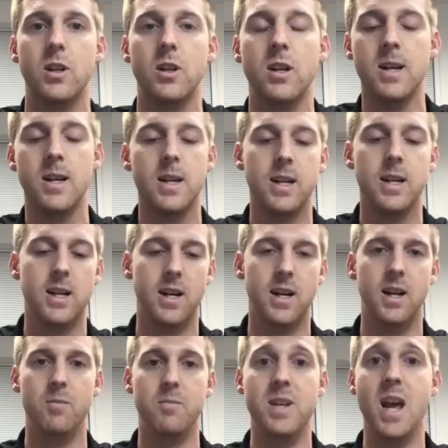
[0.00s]
And
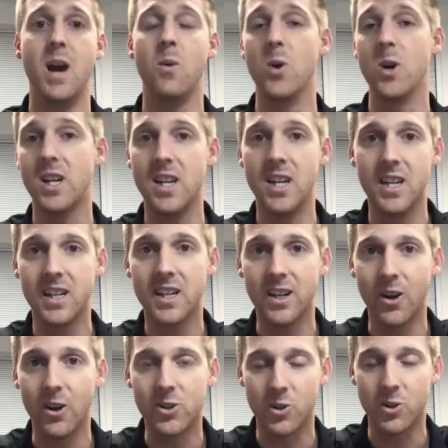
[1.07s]
um, networking can
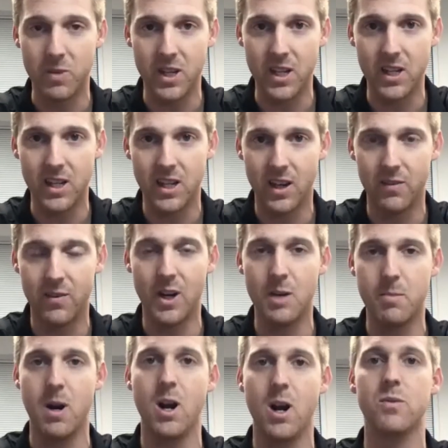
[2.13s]
also be a very
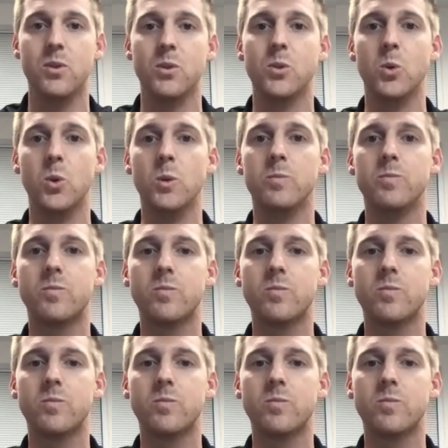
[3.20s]
powerful tool.